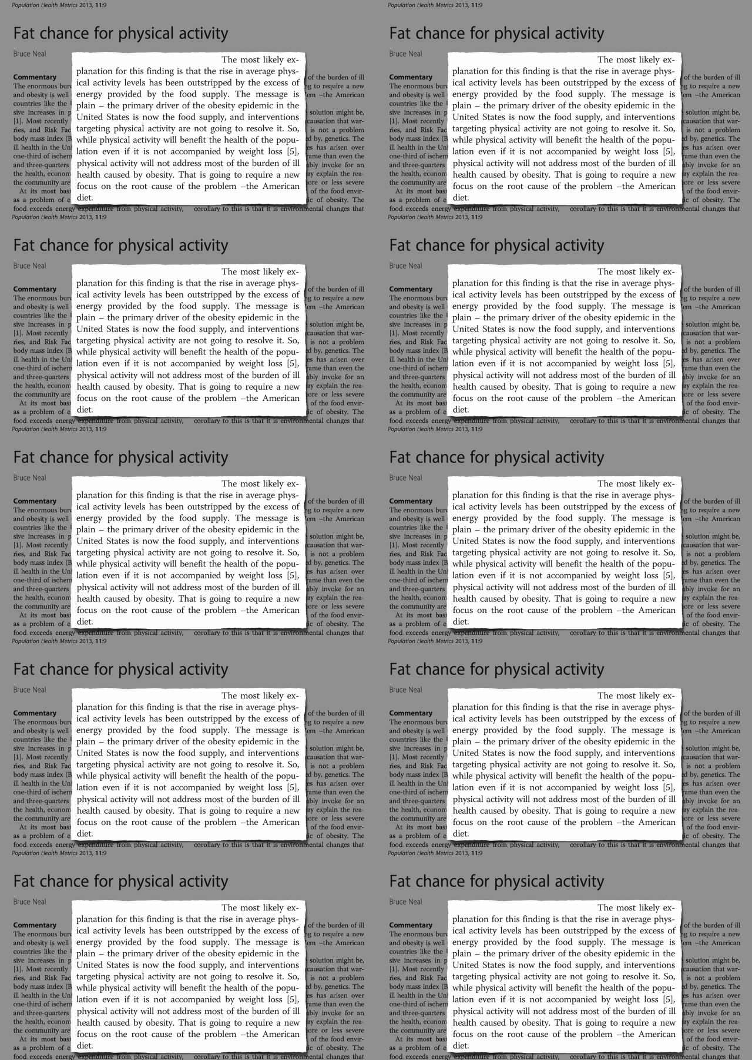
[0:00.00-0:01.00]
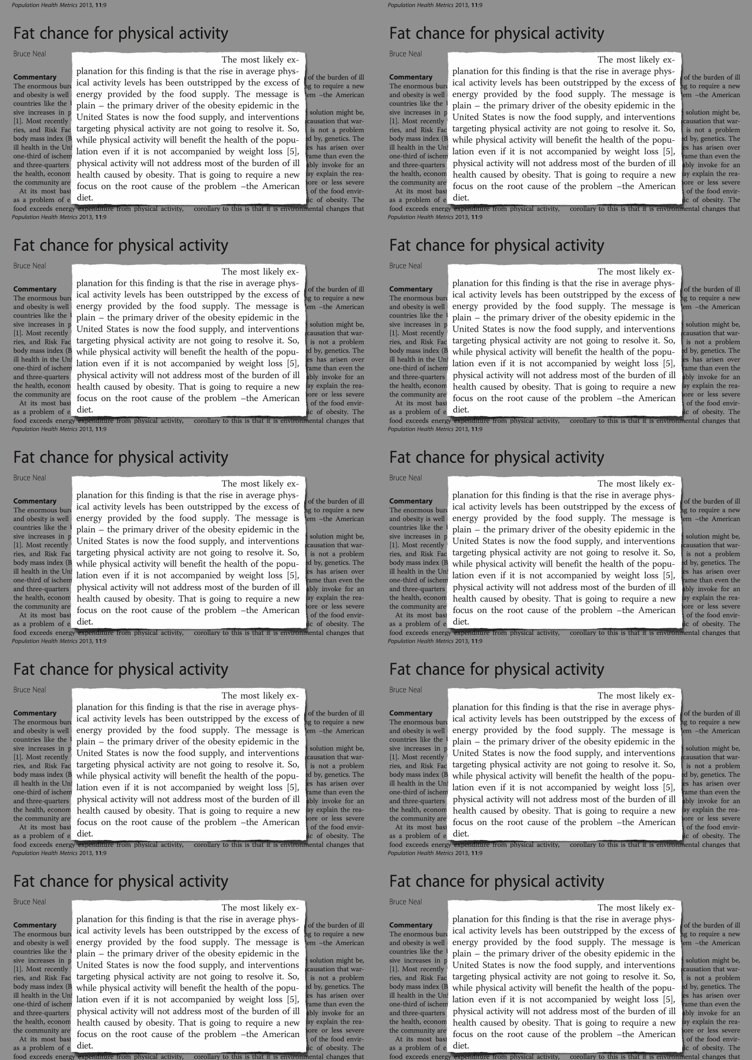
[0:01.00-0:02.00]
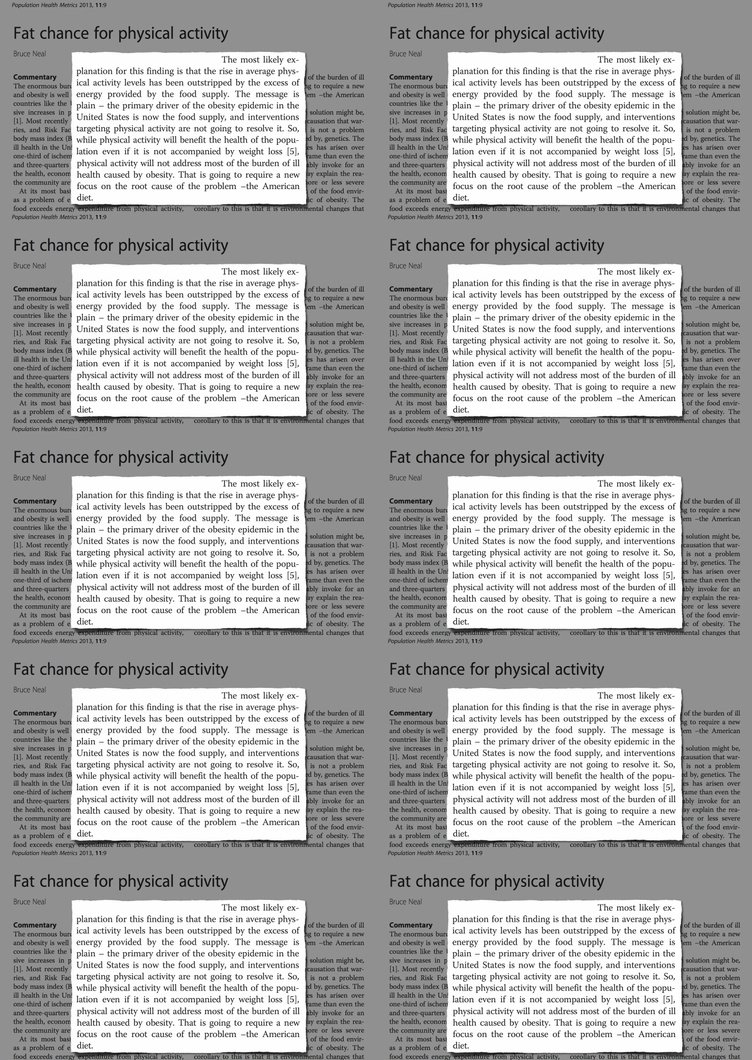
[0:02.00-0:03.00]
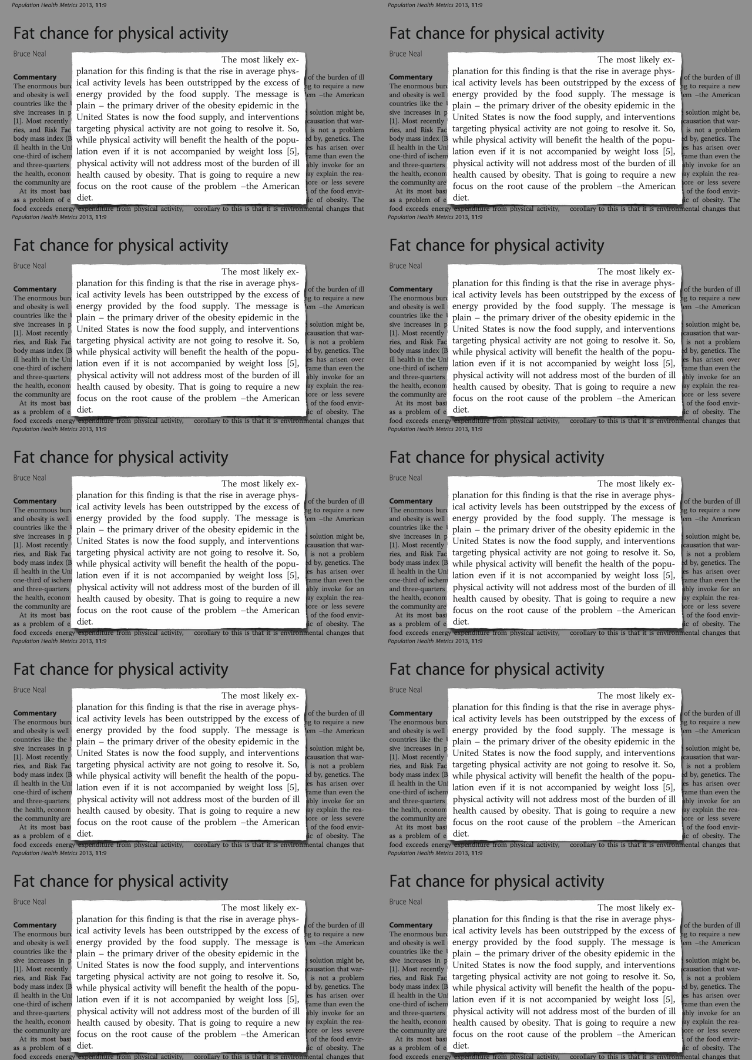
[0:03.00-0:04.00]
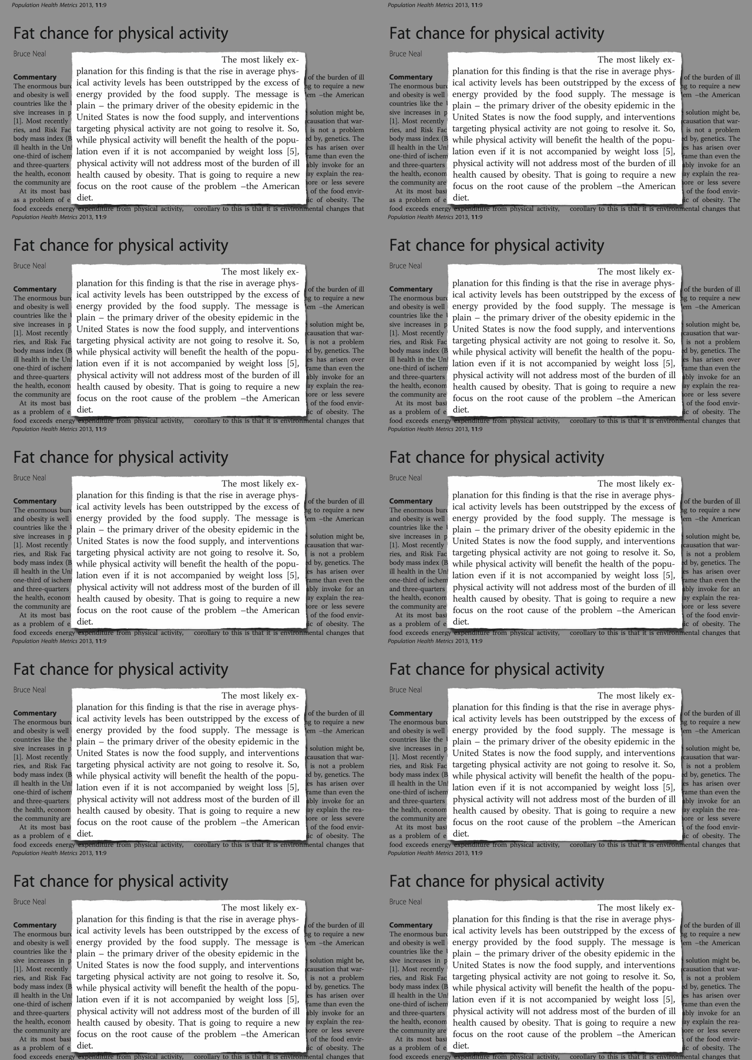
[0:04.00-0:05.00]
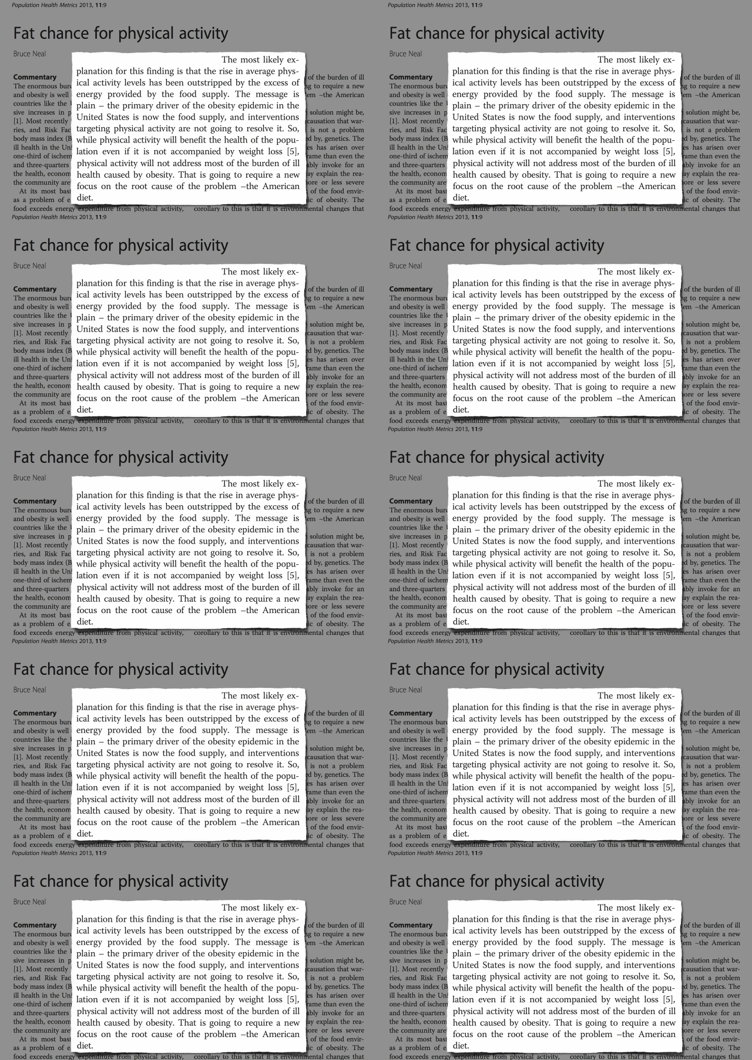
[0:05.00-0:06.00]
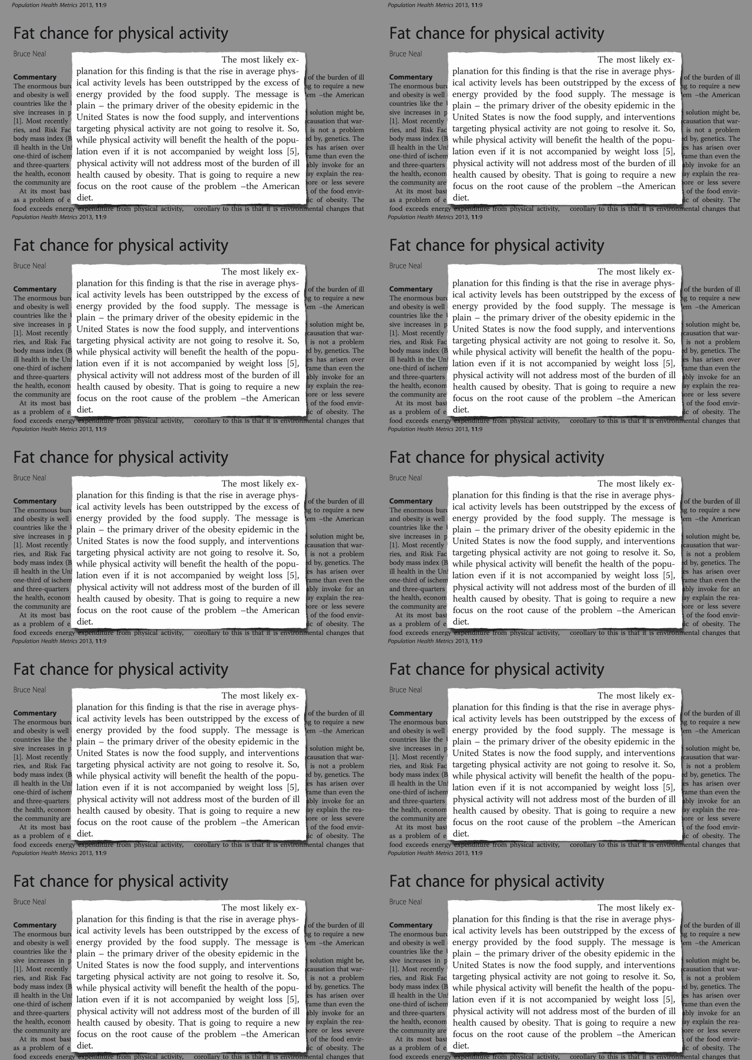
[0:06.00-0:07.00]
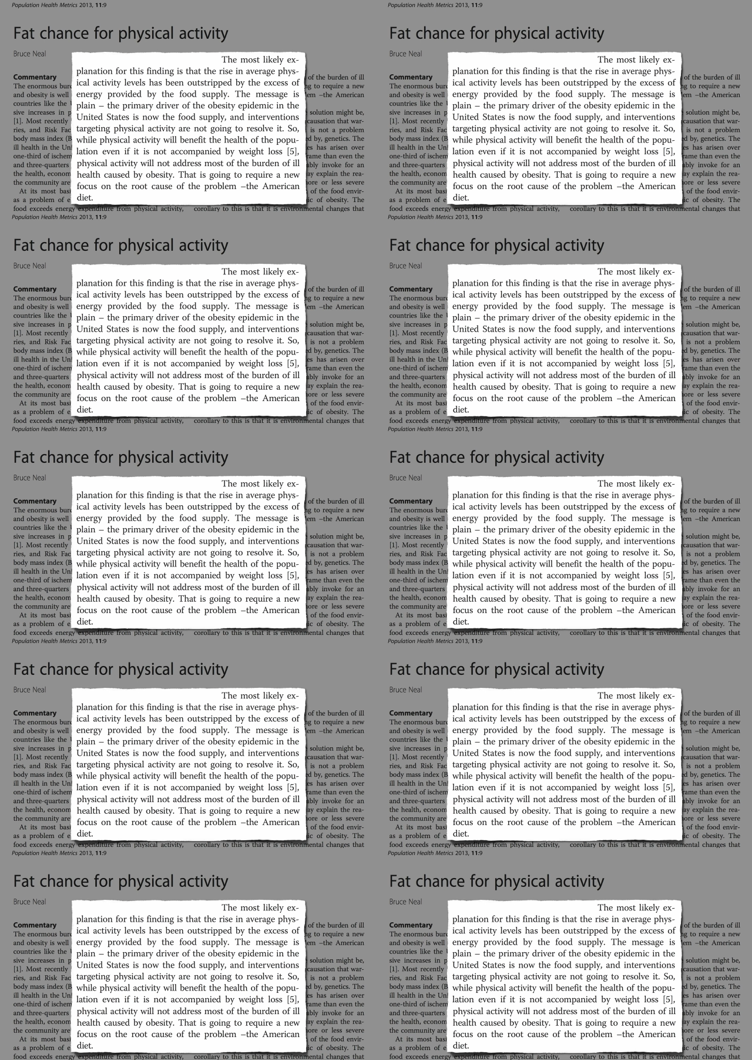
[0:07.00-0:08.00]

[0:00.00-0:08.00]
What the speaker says: No face is visible, so there are no lips to read.